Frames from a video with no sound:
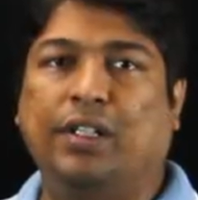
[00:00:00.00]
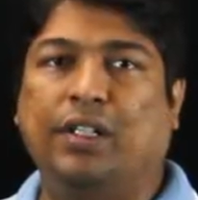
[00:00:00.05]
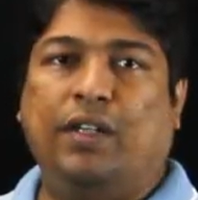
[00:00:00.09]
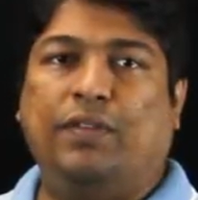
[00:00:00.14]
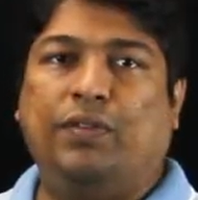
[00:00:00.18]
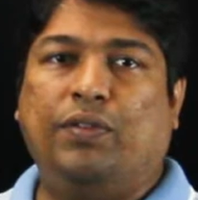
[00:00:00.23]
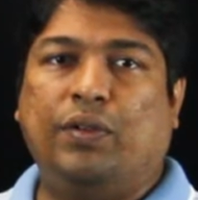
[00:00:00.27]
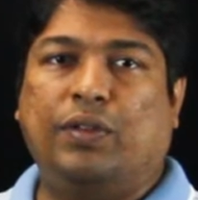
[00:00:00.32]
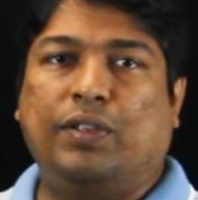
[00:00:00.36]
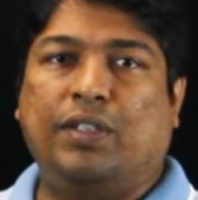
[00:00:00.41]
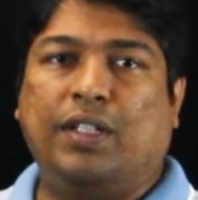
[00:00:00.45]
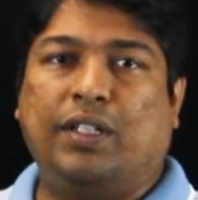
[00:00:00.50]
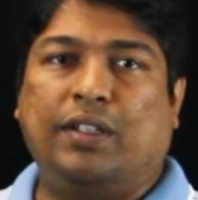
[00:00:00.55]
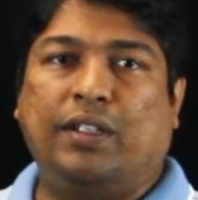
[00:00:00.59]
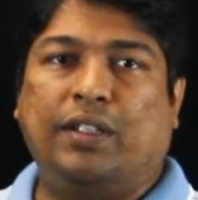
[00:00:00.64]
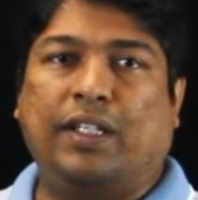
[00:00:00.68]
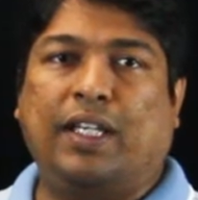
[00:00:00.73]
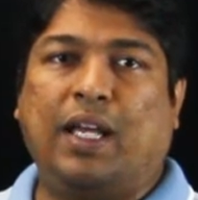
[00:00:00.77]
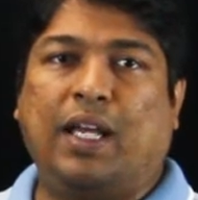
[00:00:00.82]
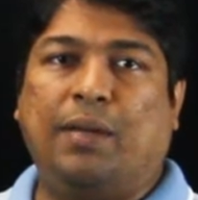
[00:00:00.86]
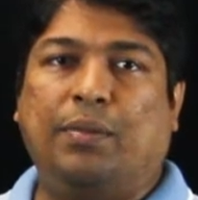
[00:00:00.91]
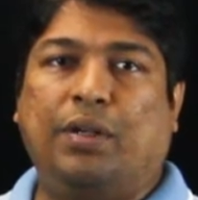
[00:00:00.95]
If you set the
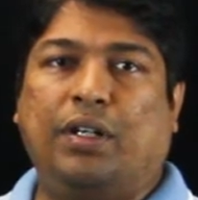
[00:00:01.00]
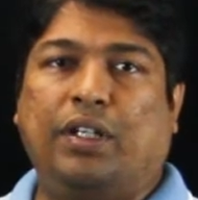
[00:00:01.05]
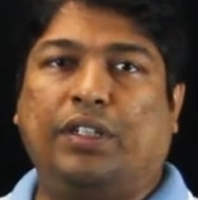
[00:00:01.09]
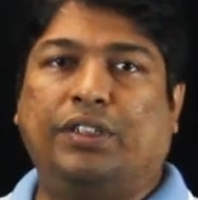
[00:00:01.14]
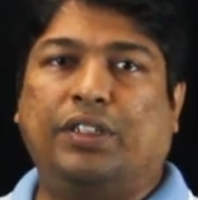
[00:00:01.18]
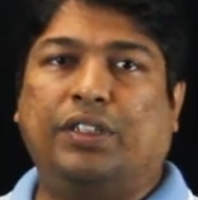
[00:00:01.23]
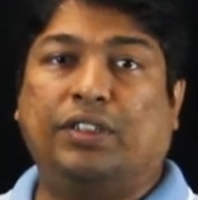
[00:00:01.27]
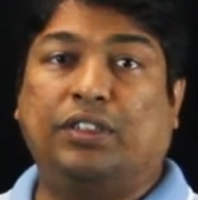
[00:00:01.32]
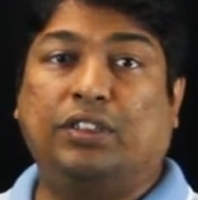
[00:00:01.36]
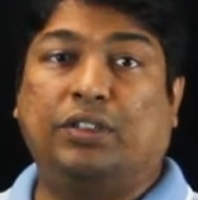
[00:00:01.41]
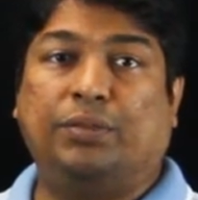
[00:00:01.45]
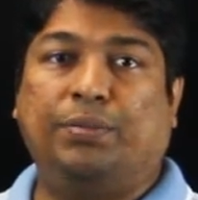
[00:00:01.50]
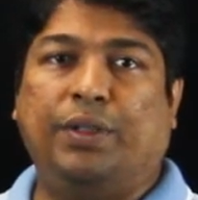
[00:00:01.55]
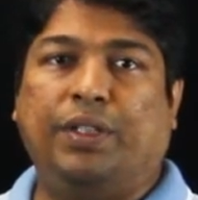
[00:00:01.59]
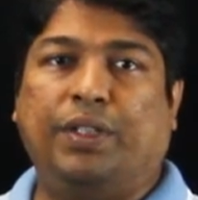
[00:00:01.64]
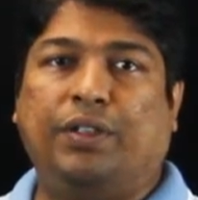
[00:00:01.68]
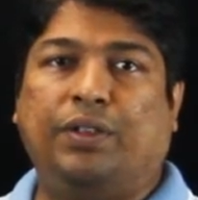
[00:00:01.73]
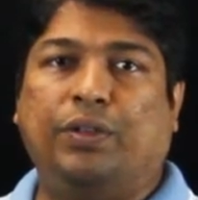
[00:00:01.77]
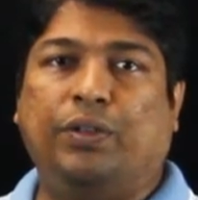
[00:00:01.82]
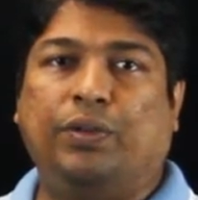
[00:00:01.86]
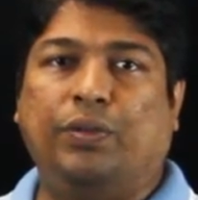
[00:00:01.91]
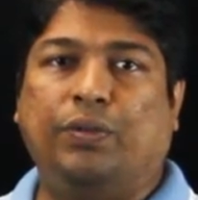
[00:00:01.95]
camera shutter
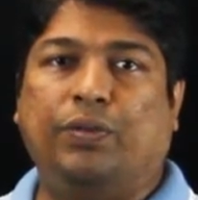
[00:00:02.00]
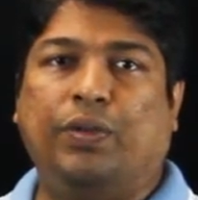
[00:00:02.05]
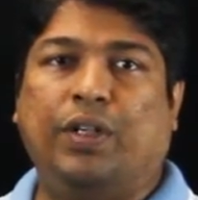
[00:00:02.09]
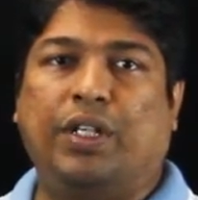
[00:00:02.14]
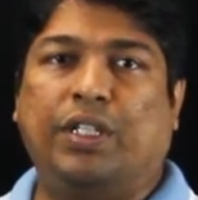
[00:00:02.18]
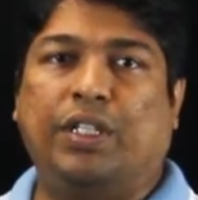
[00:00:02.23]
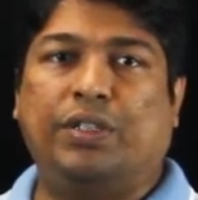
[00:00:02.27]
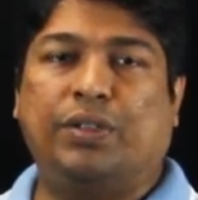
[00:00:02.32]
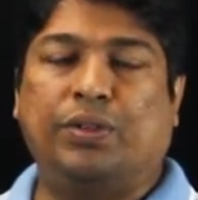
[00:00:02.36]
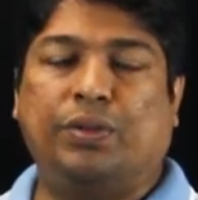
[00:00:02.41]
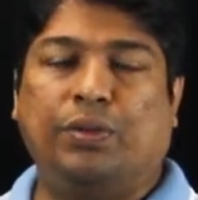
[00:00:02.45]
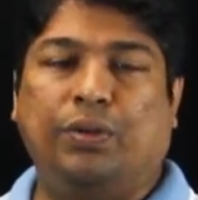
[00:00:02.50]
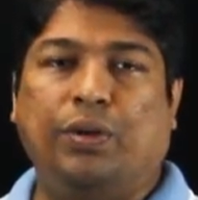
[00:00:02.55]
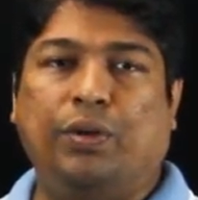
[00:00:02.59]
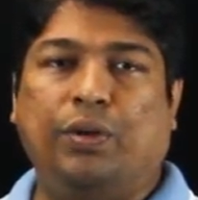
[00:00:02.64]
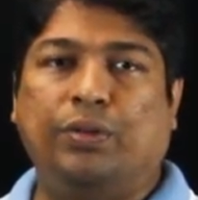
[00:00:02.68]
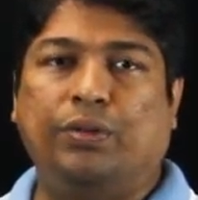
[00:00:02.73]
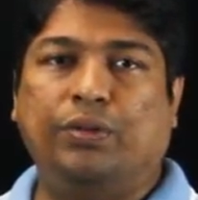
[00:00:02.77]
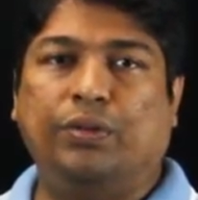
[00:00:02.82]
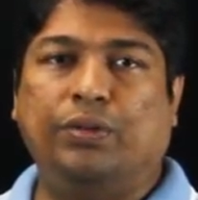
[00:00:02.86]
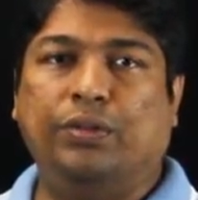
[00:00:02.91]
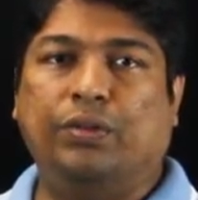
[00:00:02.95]
speed to very
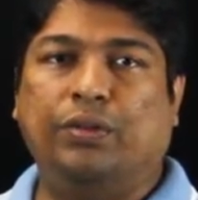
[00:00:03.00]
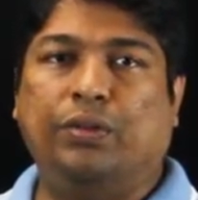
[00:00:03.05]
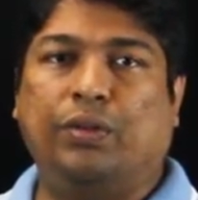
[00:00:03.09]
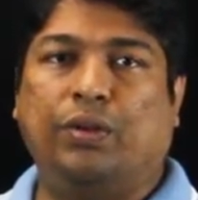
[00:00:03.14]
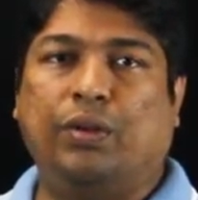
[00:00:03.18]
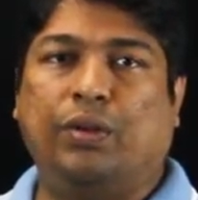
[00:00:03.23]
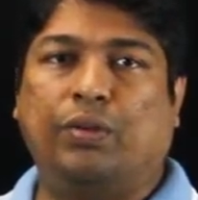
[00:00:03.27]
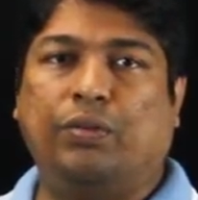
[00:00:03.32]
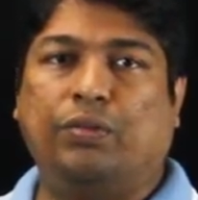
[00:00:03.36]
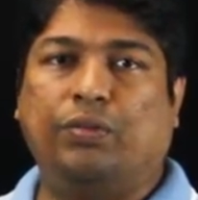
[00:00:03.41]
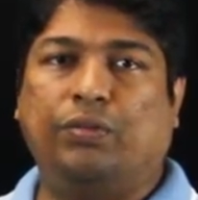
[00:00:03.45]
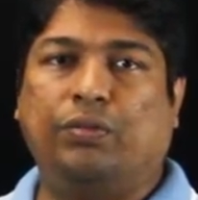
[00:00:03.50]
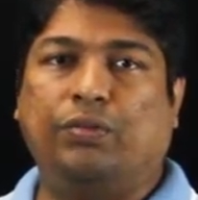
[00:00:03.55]
slow or